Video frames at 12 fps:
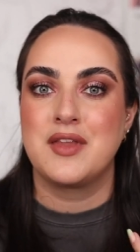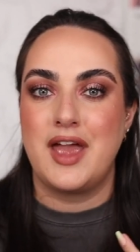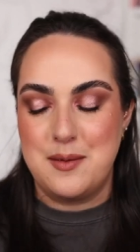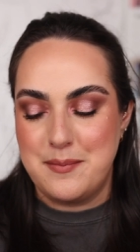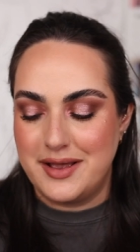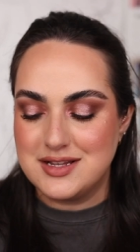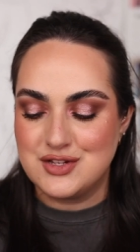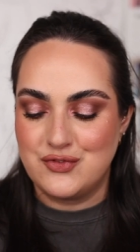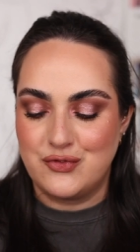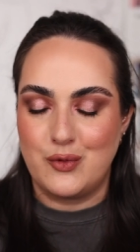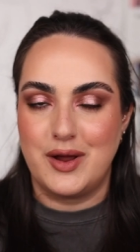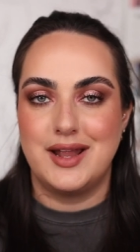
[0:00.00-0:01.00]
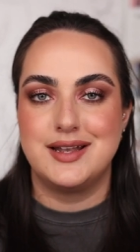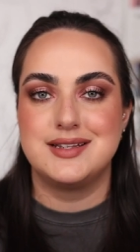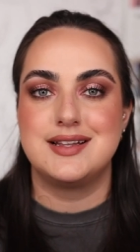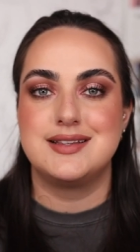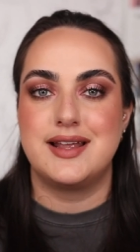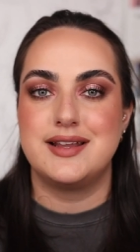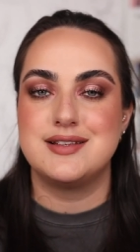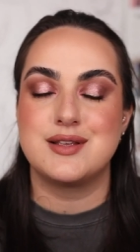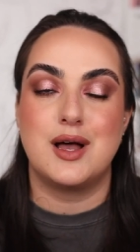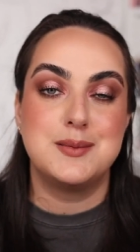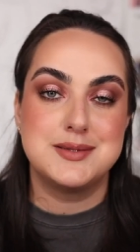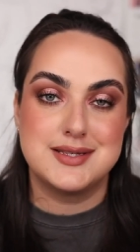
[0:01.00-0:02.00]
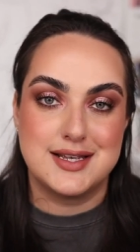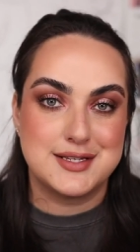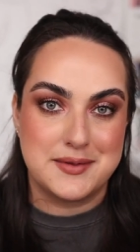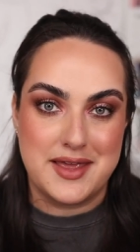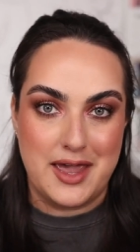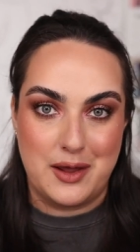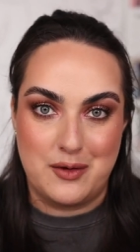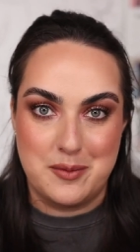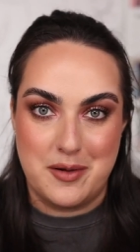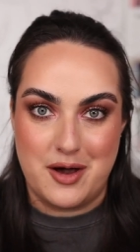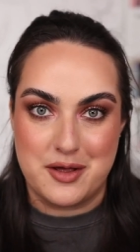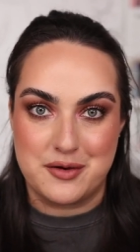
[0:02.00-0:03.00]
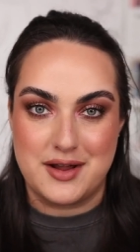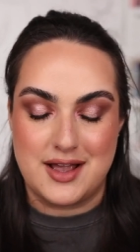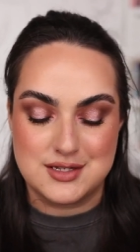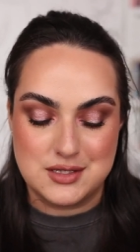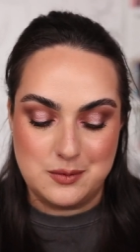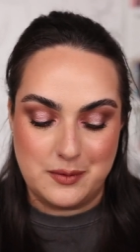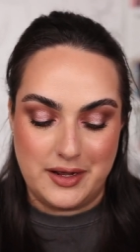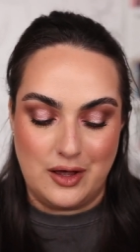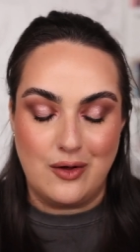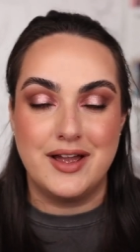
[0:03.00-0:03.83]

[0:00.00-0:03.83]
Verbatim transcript: a best friend that is obsessed with Harry Potter as well.